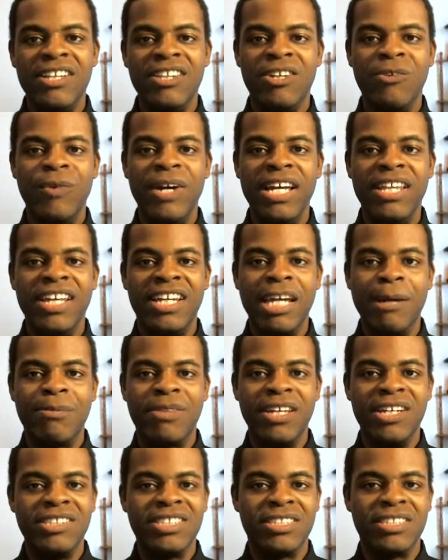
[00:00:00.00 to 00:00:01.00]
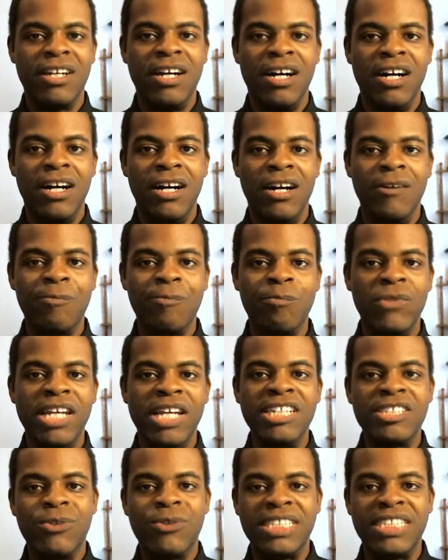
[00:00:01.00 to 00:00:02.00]
the way they kept things
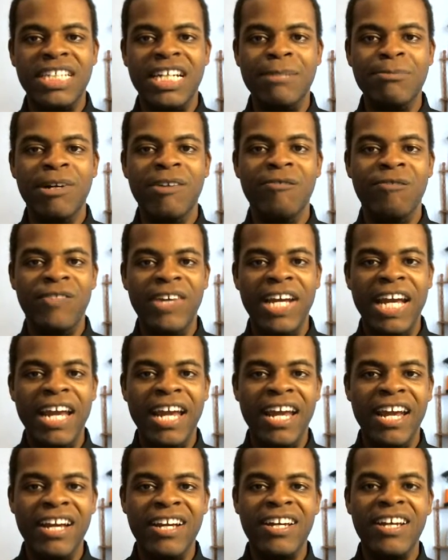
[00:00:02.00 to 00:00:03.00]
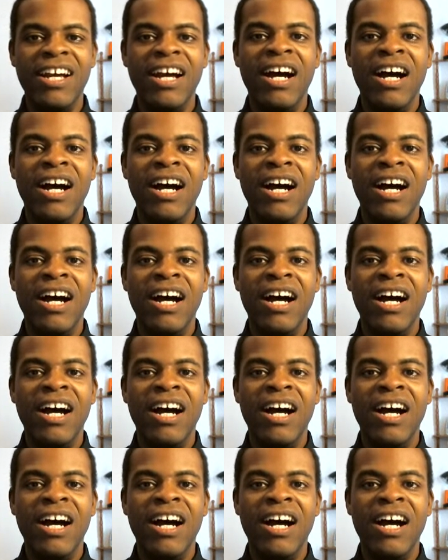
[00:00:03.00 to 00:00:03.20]
interesting but vague,